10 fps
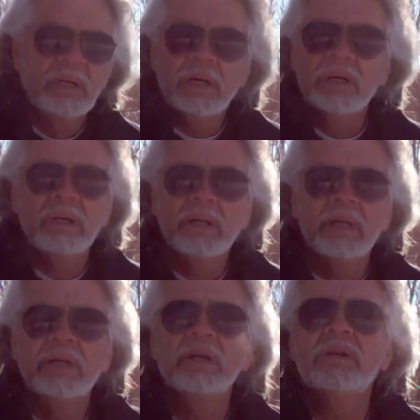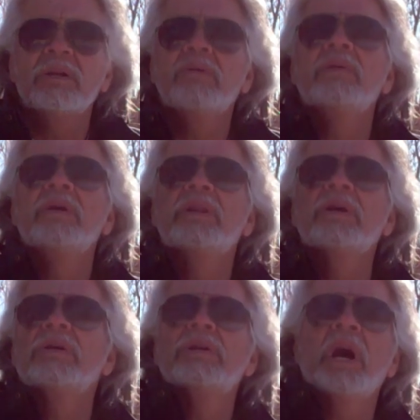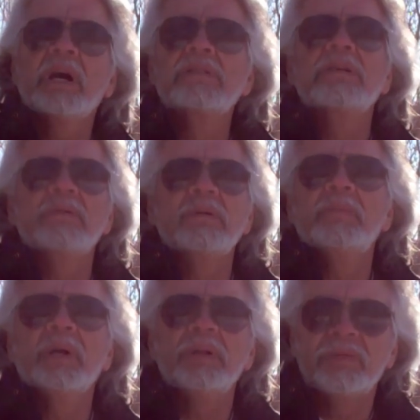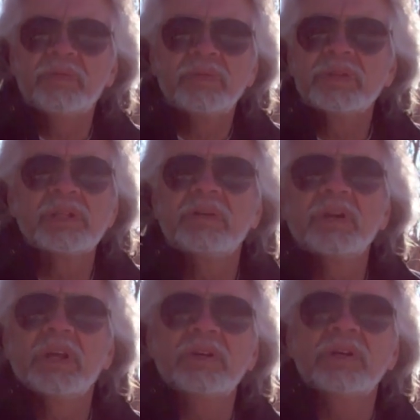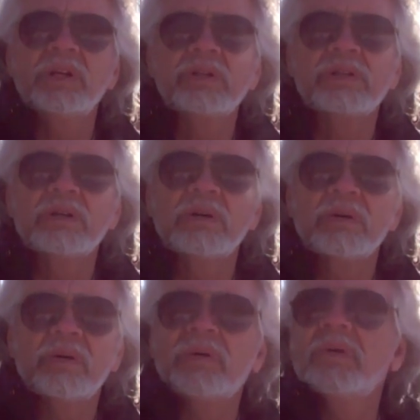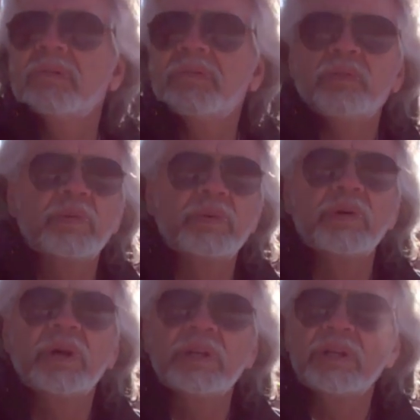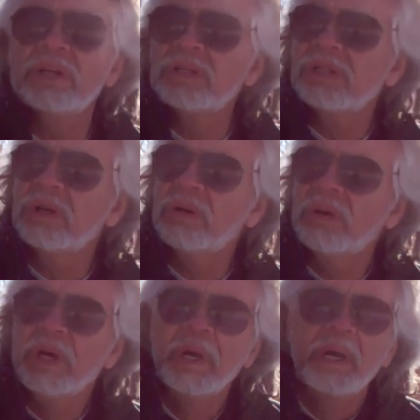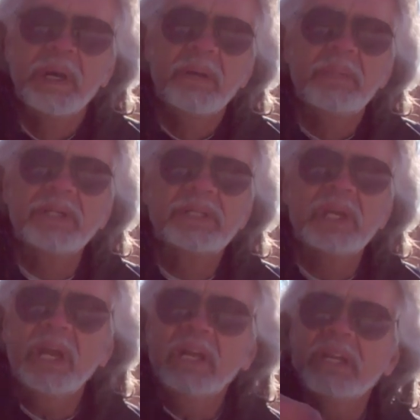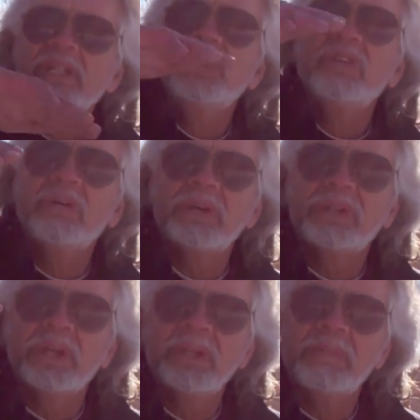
uh, it, it, we, there are docks that were built 700 years ago or uh, 200 years ago. But Seattle is north on the